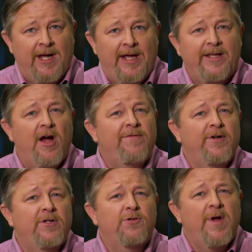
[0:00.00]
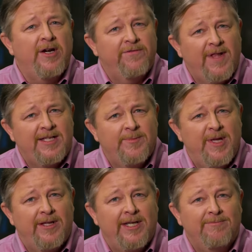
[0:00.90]
and they offer greater
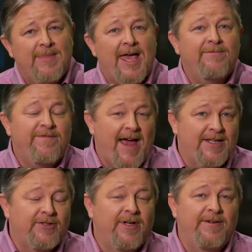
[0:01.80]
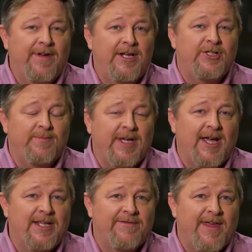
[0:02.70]
flexibility and faster innovation
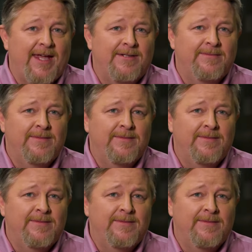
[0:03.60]
because of that.